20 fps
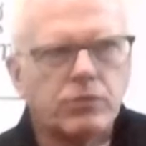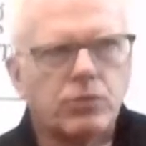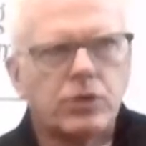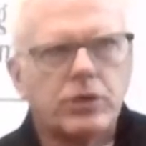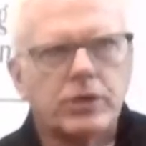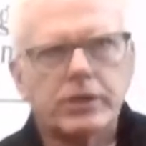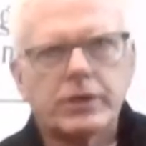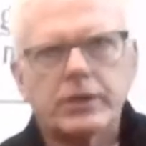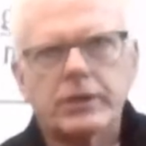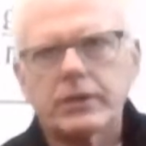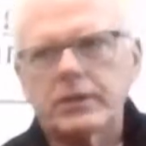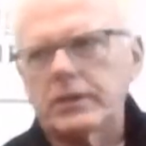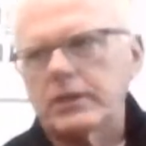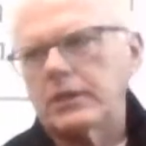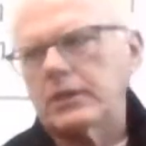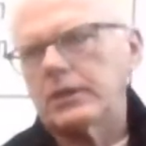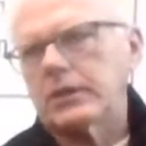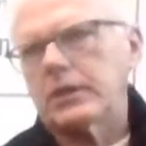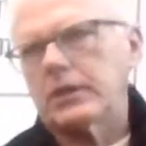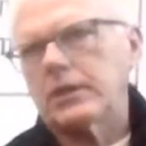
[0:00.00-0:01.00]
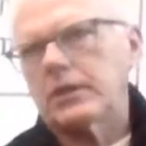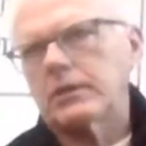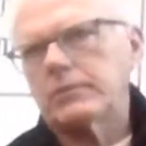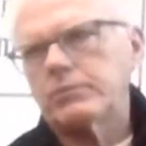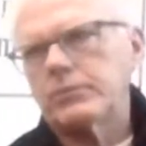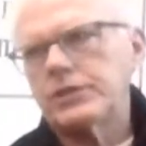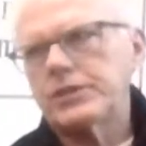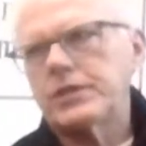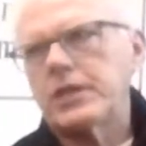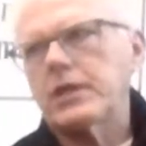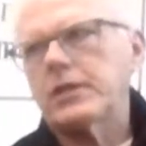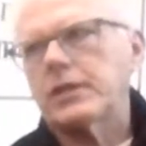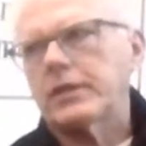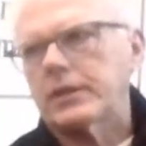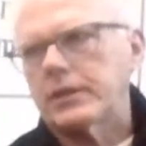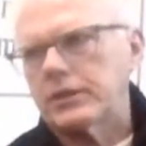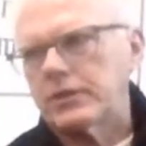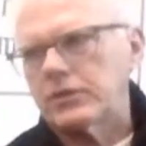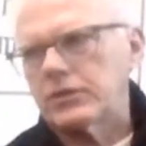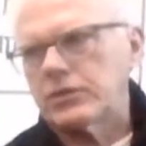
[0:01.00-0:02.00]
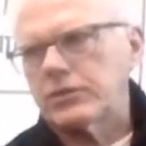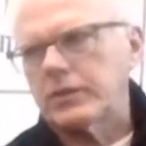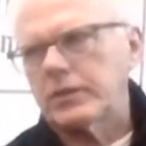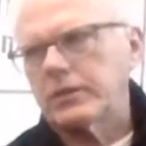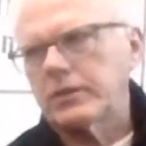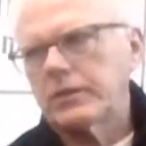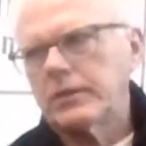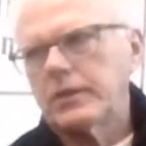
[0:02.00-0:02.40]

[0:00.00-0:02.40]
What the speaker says: to work in the sailing industry.